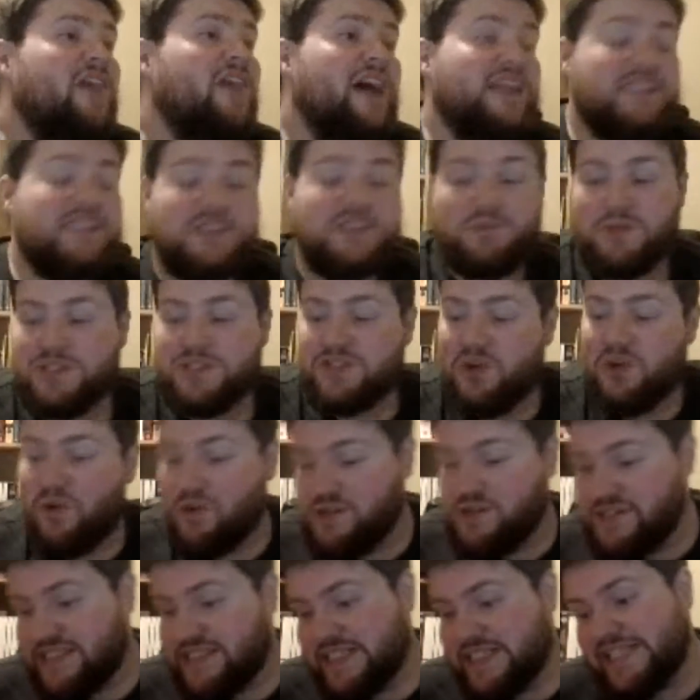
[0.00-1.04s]
That's what's
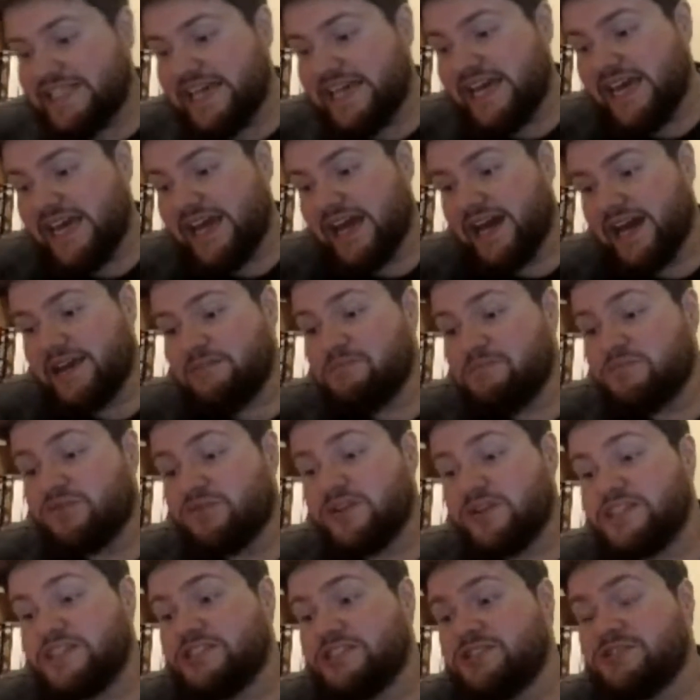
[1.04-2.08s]
on today, I'm
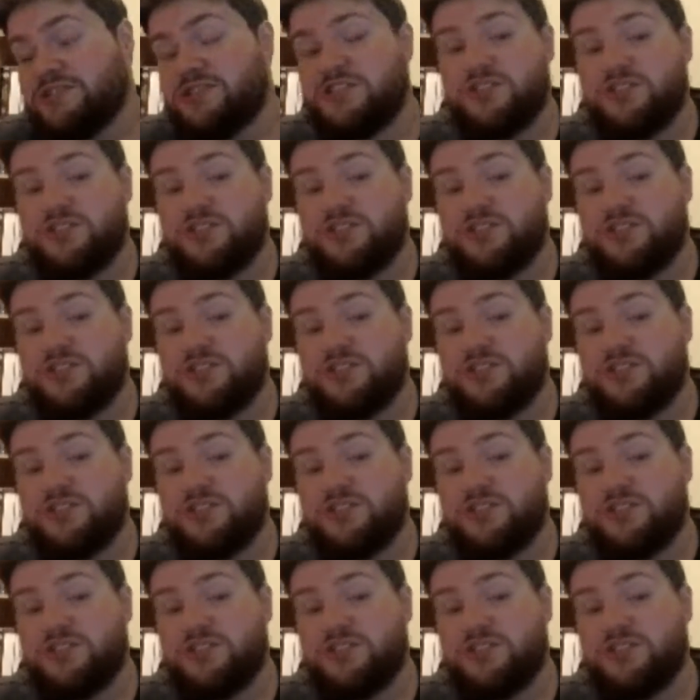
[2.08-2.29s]
pretty sure.